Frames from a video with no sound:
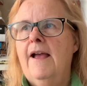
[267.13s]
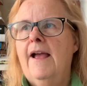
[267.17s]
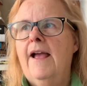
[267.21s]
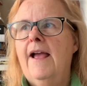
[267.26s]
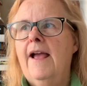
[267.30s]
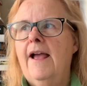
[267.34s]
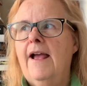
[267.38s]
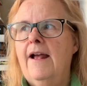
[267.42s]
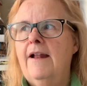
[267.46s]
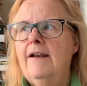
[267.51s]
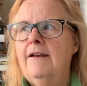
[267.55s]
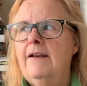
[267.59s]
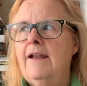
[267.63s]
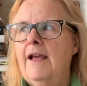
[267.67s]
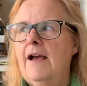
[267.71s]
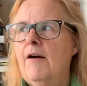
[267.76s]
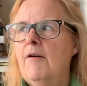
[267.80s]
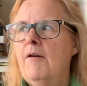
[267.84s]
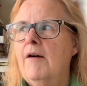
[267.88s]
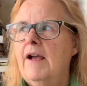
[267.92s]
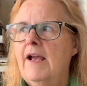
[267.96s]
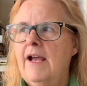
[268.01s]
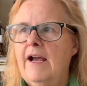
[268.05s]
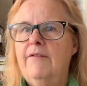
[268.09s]
and
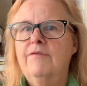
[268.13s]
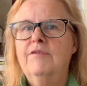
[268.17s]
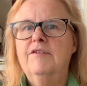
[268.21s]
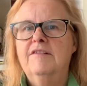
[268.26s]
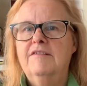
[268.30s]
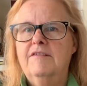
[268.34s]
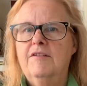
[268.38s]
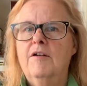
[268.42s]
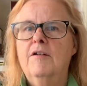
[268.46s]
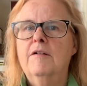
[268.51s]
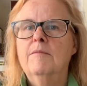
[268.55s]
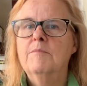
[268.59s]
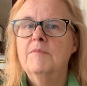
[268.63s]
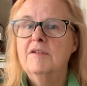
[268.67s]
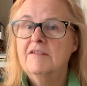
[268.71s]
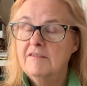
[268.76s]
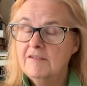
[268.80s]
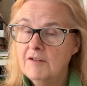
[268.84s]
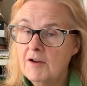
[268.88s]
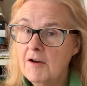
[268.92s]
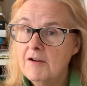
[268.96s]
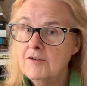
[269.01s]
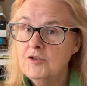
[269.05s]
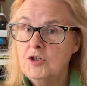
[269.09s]
now I have to start
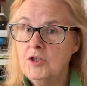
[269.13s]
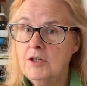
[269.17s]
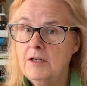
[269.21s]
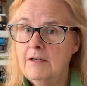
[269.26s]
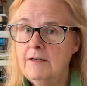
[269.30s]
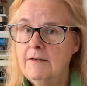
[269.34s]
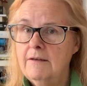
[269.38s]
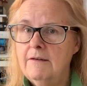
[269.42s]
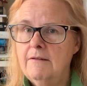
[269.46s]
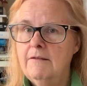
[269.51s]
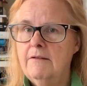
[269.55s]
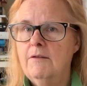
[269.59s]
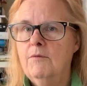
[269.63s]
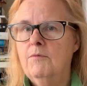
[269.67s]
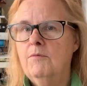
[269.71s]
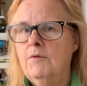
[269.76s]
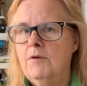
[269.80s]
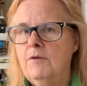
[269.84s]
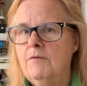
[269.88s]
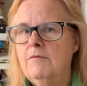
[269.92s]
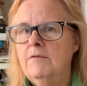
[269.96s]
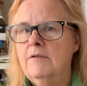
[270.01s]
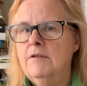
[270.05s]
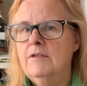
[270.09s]
massaging the
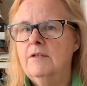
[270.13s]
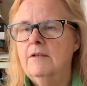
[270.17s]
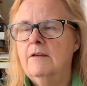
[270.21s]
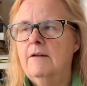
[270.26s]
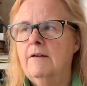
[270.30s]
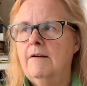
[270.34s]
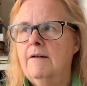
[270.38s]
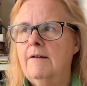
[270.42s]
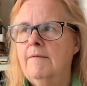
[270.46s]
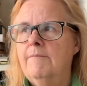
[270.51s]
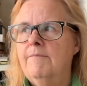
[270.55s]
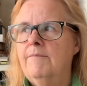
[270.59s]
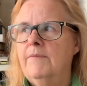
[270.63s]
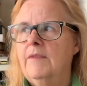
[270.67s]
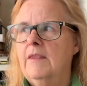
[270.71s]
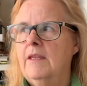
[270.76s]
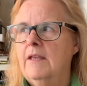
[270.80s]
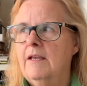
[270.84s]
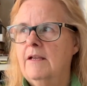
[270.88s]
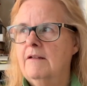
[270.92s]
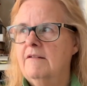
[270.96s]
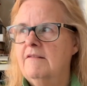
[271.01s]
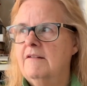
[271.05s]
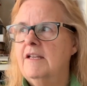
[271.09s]
wound,
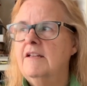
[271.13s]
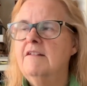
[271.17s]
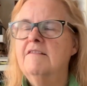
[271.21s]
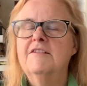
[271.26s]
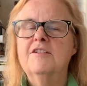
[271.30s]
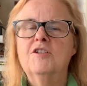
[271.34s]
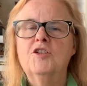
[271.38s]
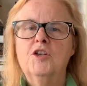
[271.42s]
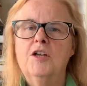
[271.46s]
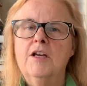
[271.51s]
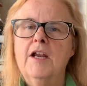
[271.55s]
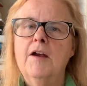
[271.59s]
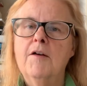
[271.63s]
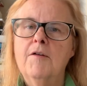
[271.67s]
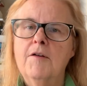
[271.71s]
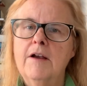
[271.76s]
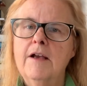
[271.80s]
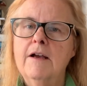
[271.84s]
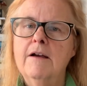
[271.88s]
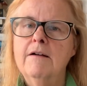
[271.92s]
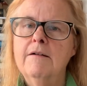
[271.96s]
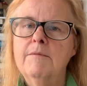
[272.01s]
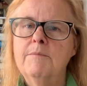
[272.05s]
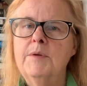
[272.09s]
the incision
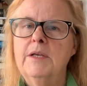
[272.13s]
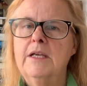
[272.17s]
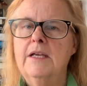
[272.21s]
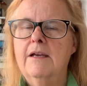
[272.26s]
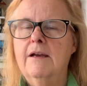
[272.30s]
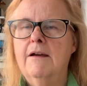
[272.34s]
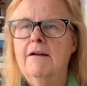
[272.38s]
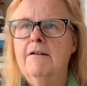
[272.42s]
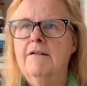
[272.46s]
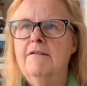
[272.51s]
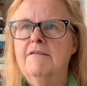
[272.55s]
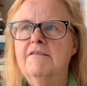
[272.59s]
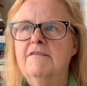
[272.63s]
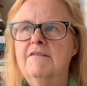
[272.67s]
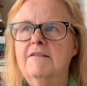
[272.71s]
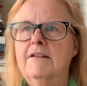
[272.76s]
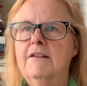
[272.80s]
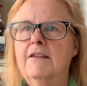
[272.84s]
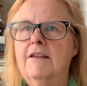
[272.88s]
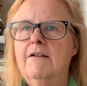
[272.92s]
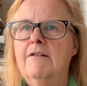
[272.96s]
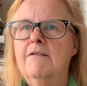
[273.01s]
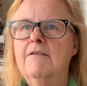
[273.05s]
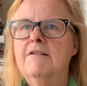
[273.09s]
area, because
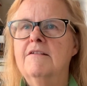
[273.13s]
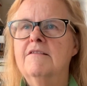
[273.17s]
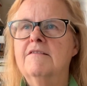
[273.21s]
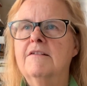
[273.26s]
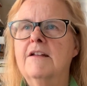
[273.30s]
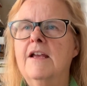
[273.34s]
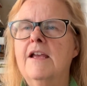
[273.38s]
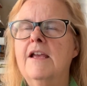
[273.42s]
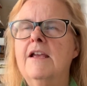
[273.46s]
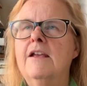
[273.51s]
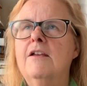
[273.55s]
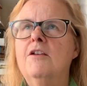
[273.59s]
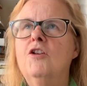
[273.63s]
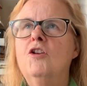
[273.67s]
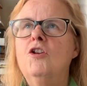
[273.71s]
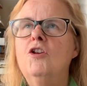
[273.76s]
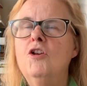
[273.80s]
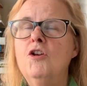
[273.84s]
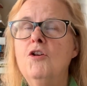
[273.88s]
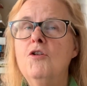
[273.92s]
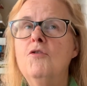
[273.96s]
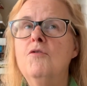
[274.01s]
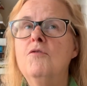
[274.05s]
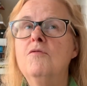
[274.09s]
there is a
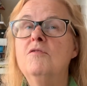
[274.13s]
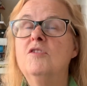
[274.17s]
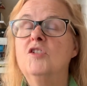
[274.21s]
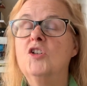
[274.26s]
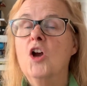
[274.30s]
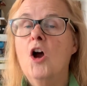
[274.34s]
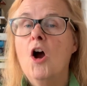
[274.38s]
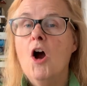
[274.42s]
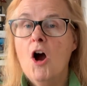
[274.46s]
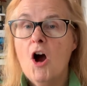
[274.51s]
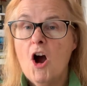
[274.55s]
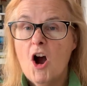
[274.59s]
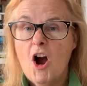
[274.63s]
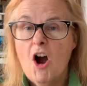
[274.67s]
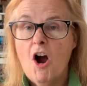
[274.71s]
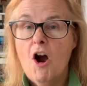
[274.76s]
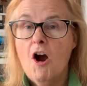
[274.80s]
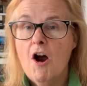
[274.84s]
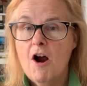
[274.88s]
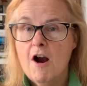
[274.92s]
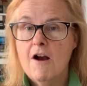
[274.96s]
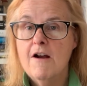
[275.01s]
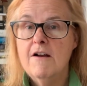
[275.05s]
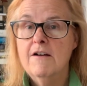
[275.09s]
huge
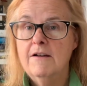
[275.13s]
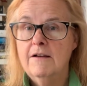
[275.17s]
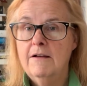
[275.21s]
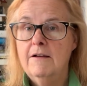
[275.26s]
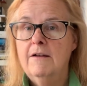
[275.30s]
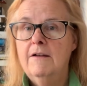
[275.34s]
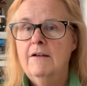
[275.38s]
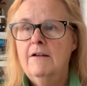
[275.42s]
hard